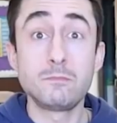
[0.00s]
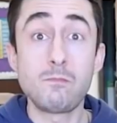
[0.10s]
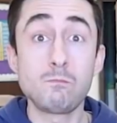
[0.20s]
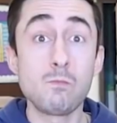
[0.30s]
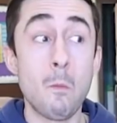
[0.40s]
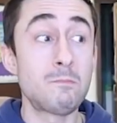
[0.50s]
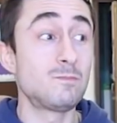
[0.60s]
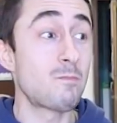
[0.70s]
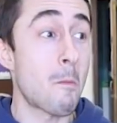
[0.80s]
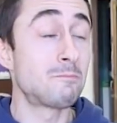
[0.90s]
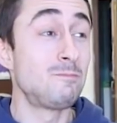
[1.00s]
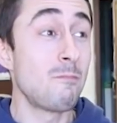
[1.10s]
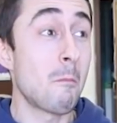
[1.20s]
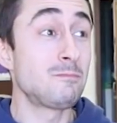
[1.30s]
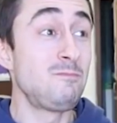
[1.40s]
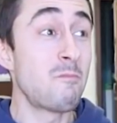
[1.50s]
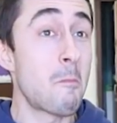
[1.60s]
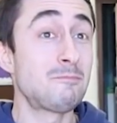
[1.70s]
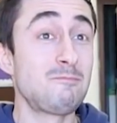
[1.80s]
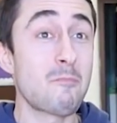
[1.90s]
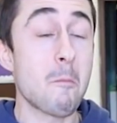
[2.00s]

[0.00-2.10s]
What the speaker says: We had some fun, we ate some